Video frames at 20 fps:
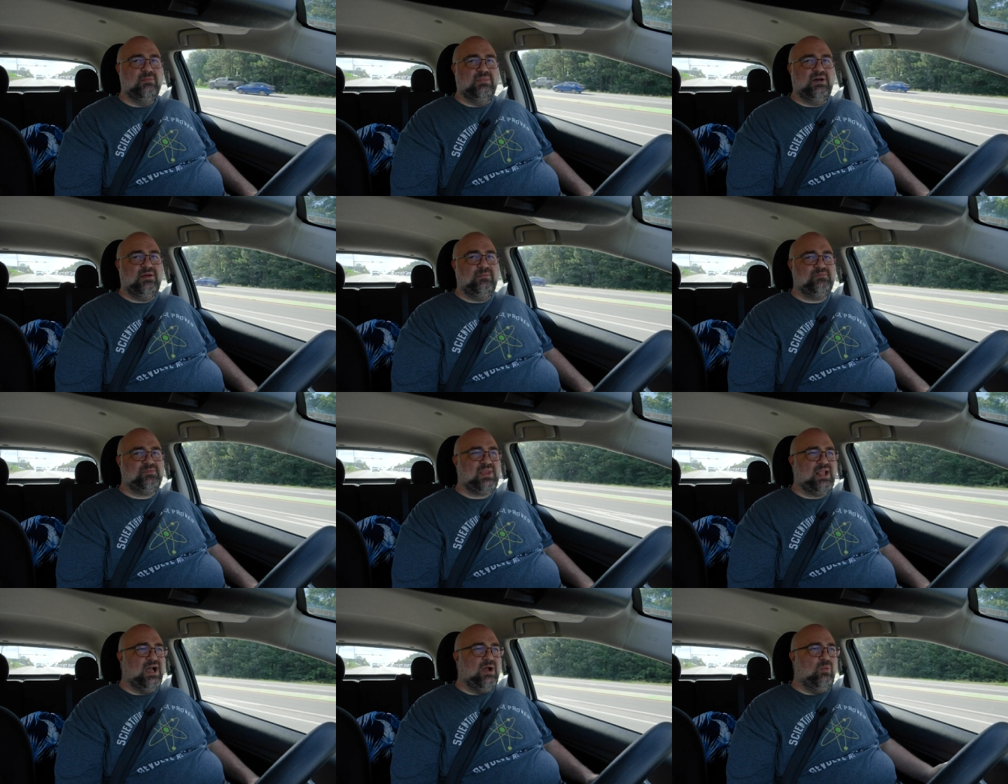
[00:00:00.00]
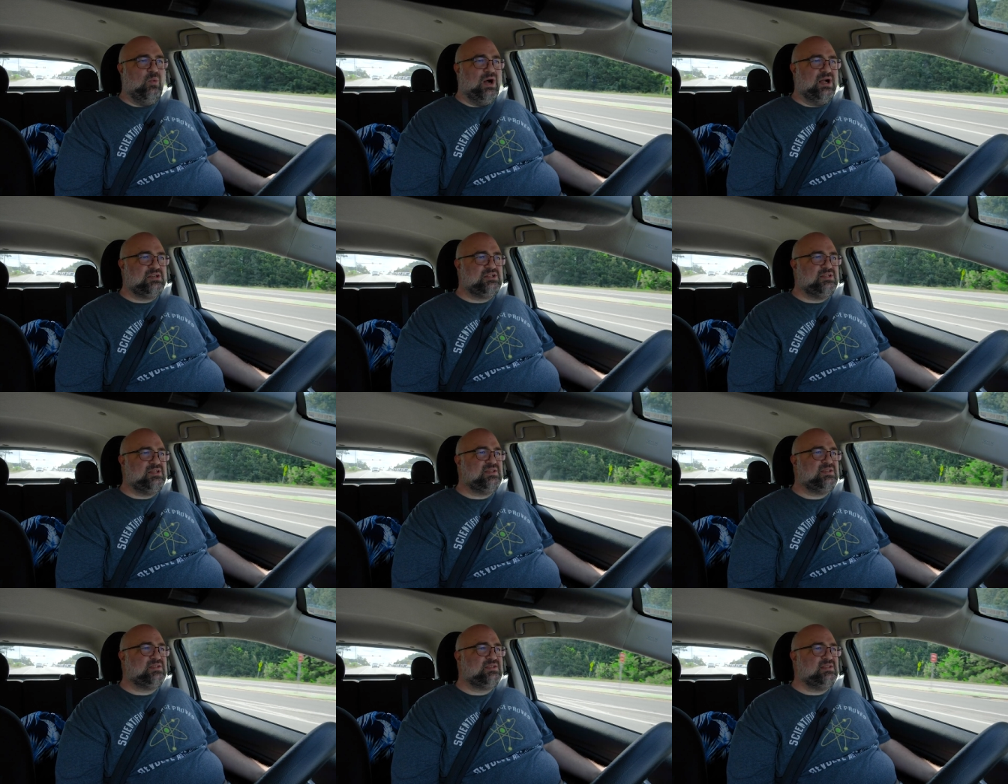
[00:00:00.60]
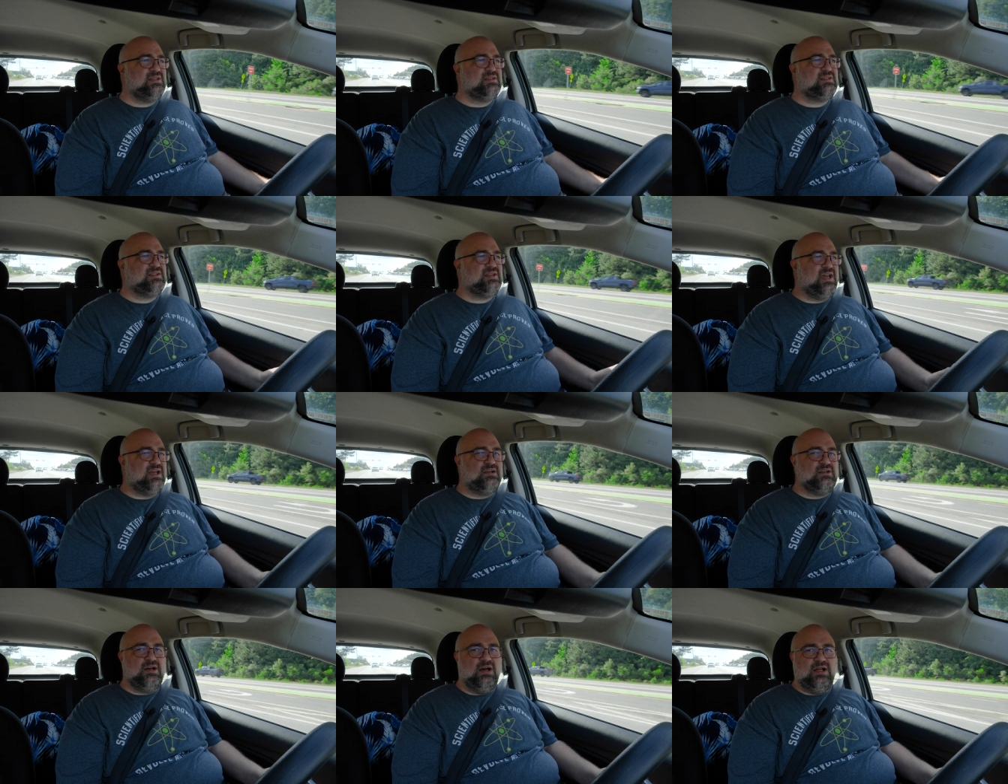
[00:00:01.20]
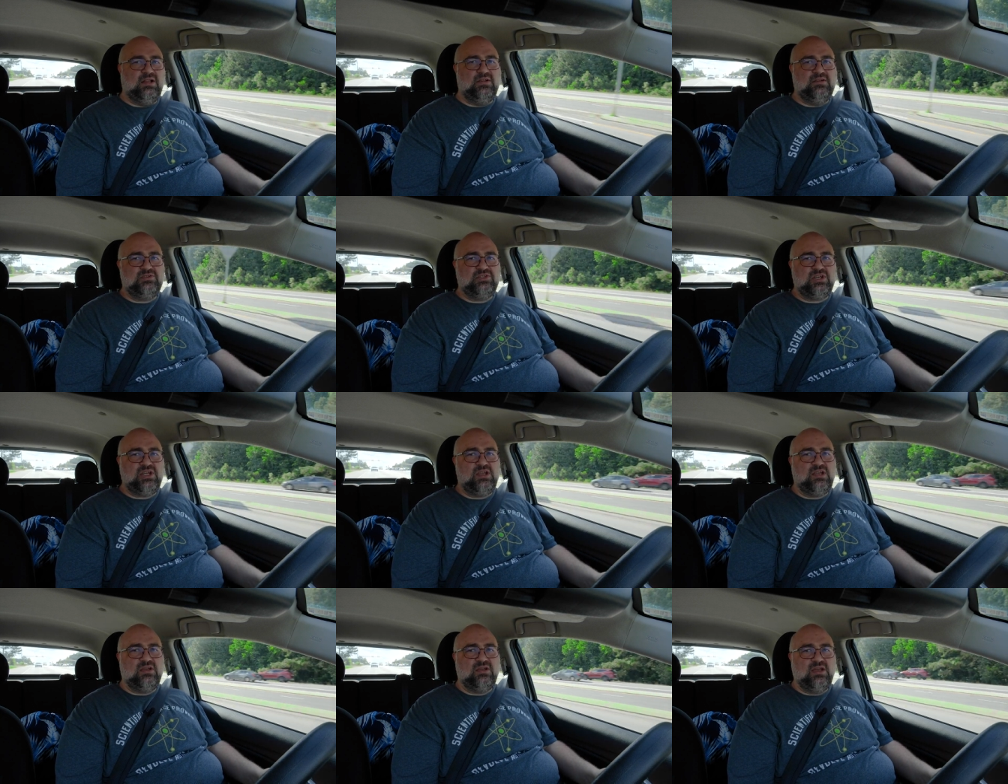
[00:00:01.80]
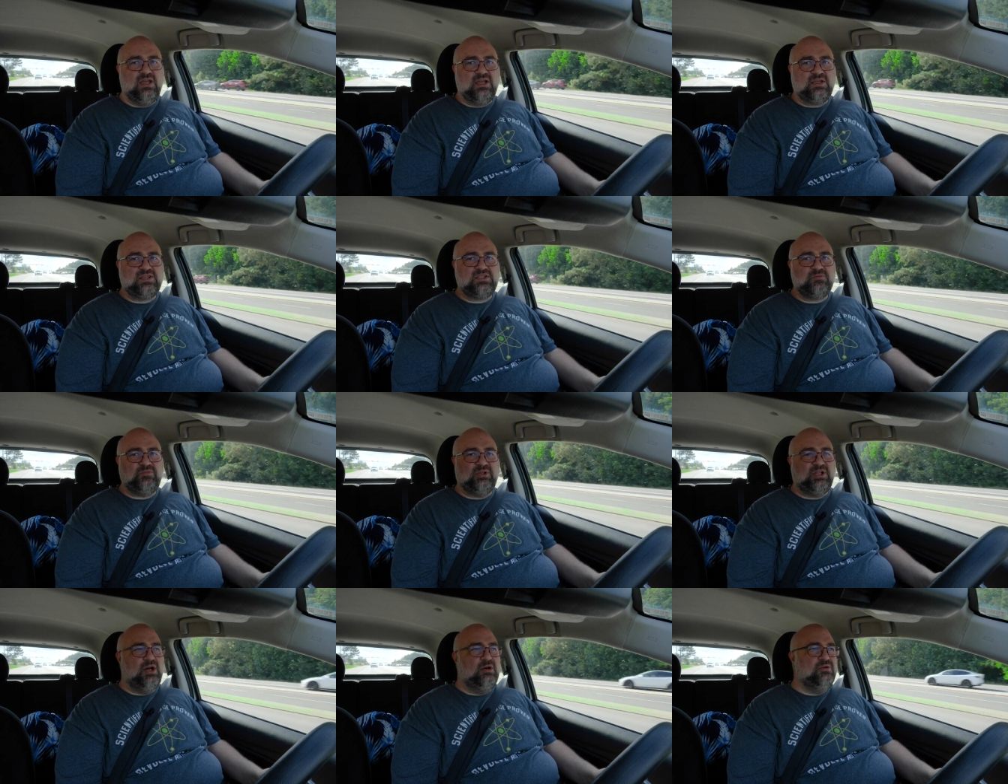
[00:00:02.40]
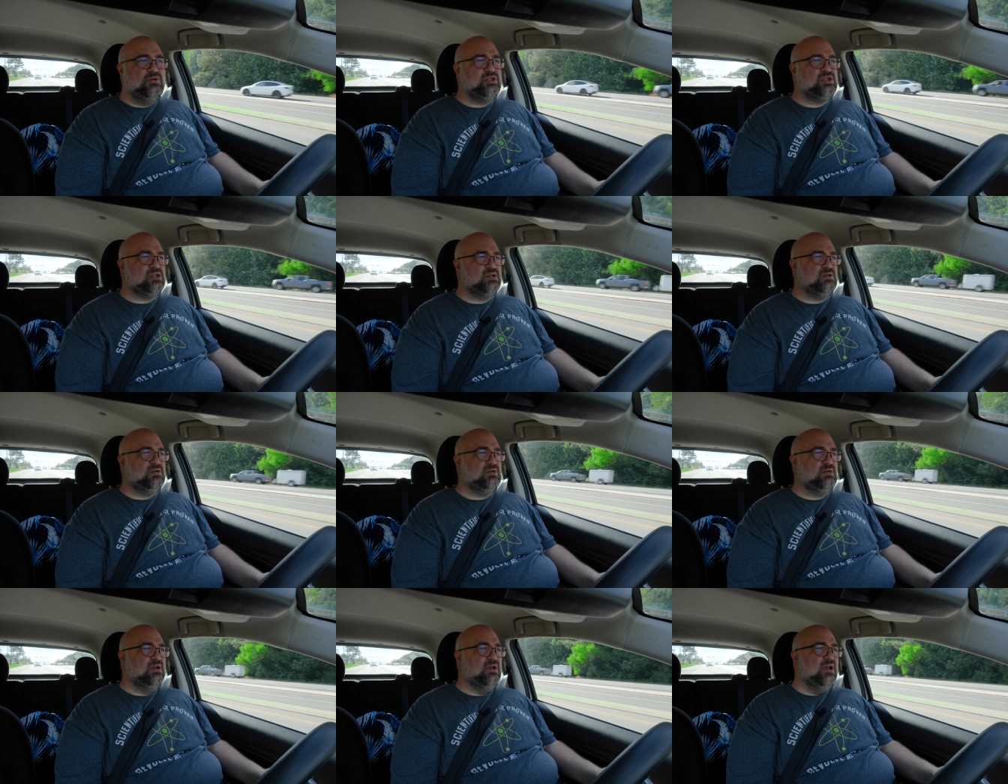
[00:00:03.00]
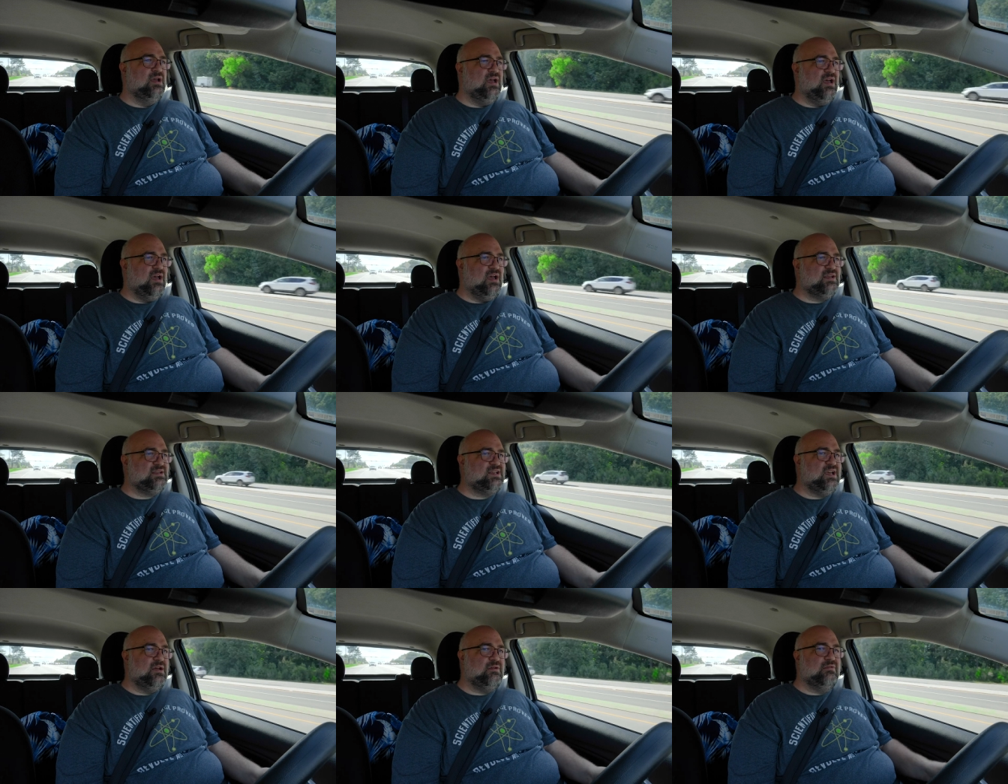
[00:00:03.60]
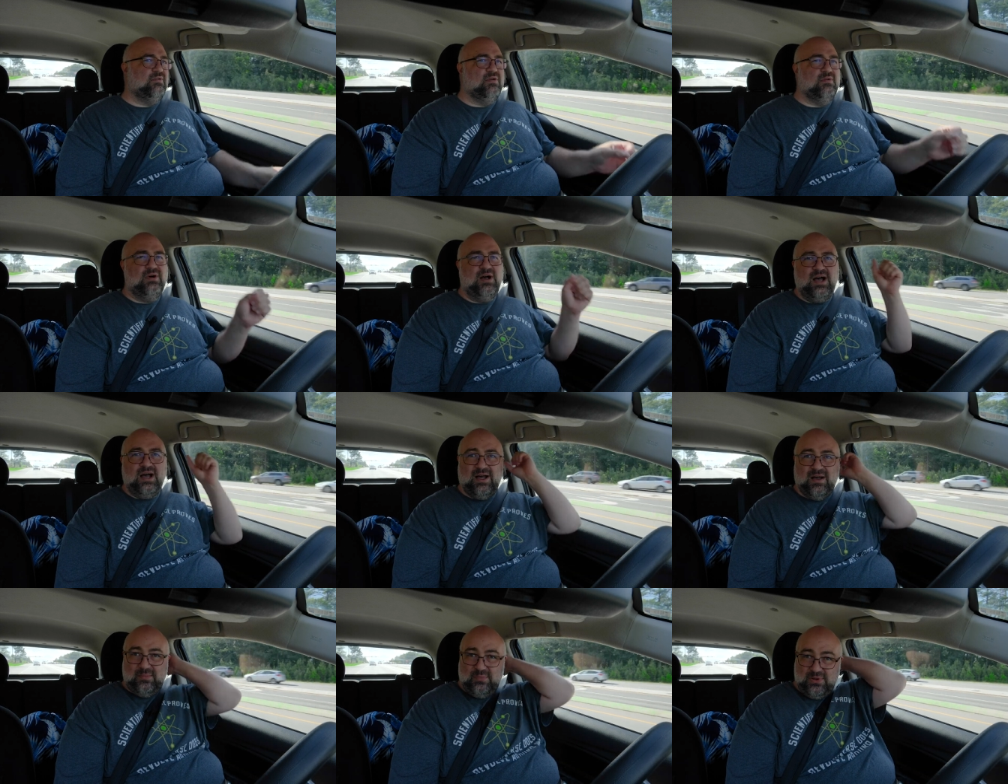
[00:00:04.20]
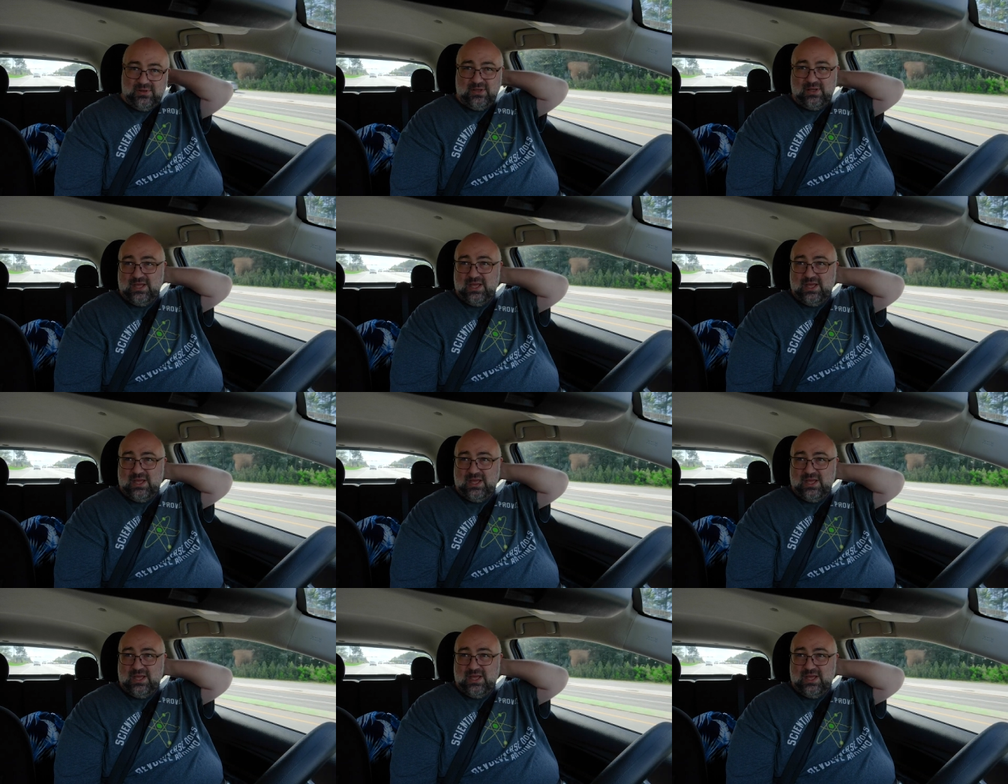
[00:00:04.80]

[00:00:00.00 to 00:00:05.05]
but I watched this technology explosion as I grew up,